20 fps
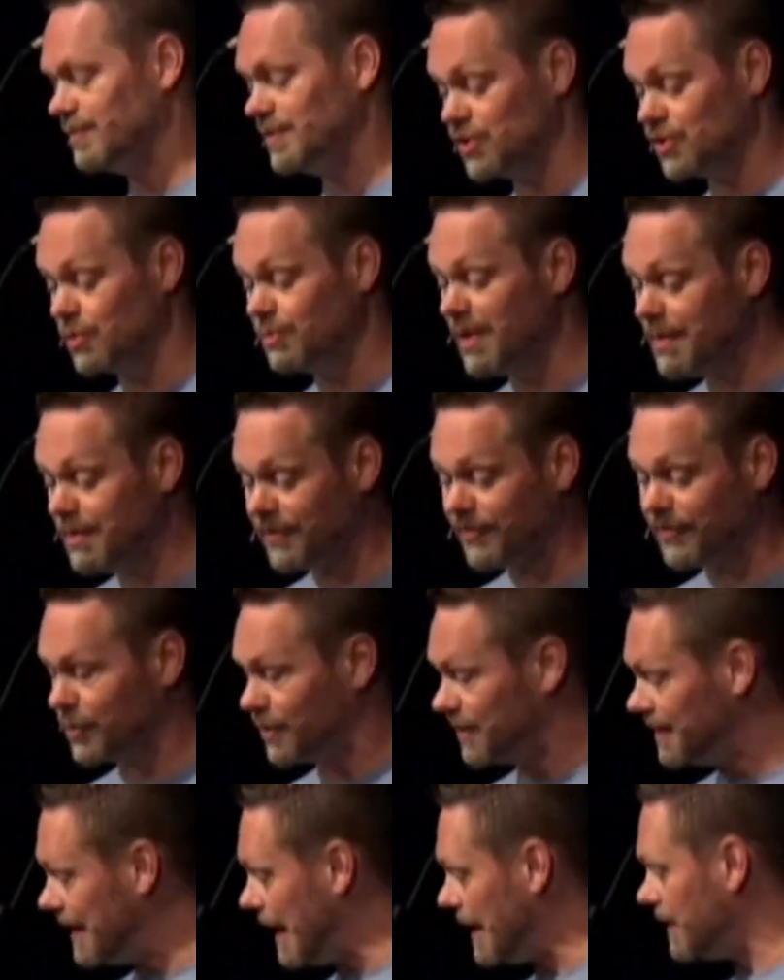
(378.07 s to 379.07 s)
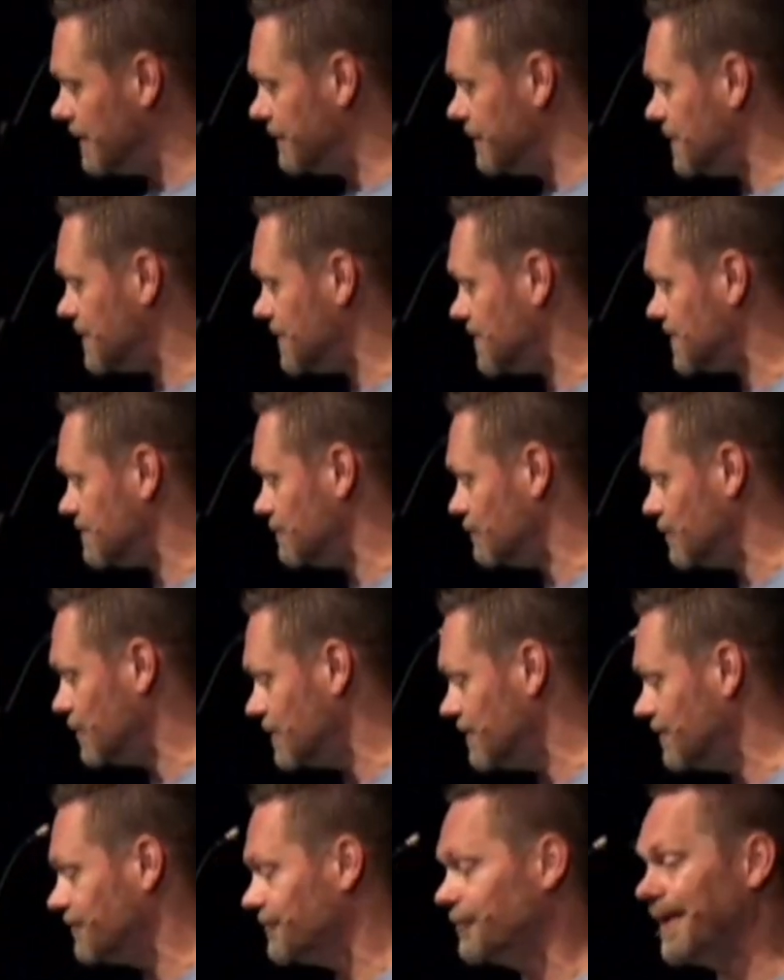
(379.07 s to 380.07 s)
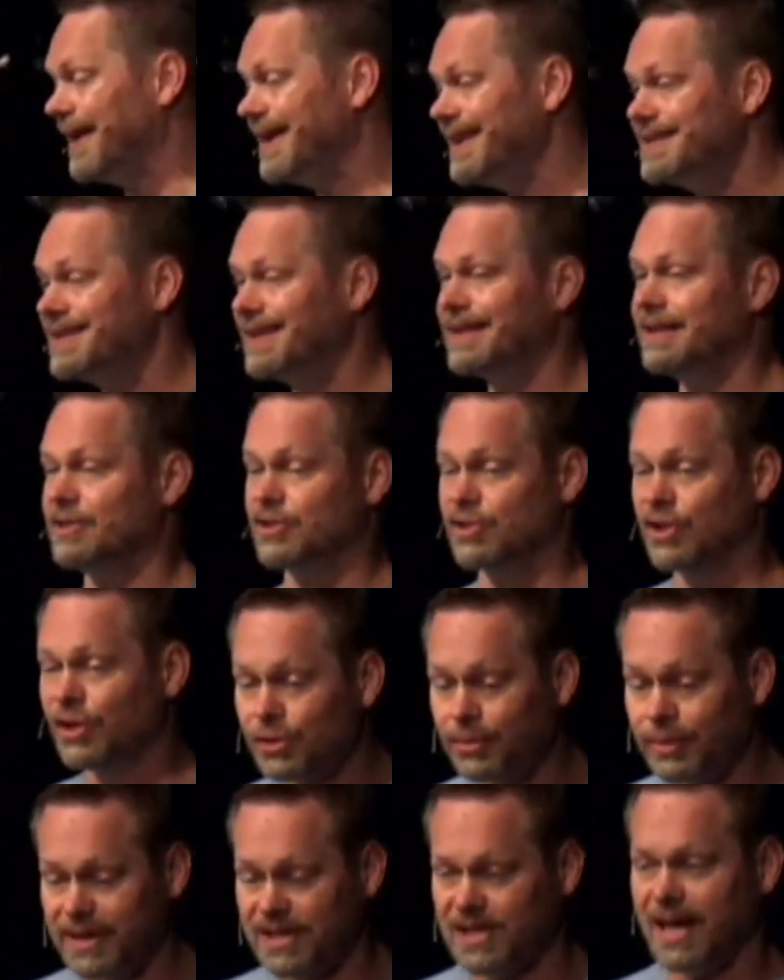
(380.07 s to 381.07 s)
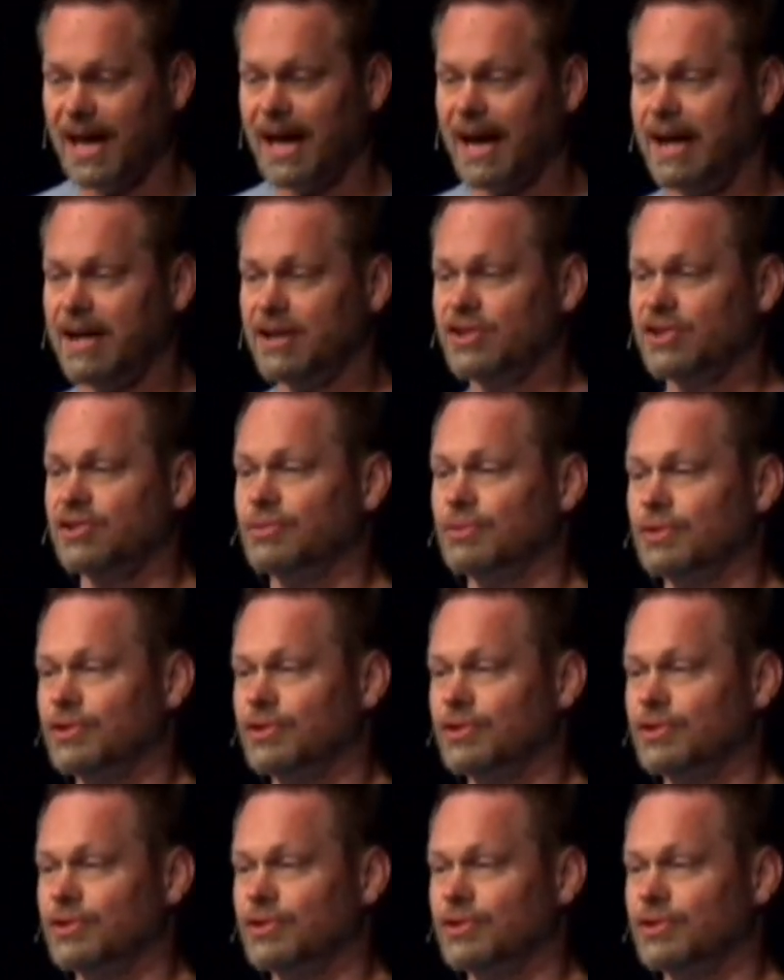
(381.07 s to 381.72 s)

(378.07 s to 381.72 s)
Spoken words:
And so maybe for a lot of us, we're afraid to get too attached or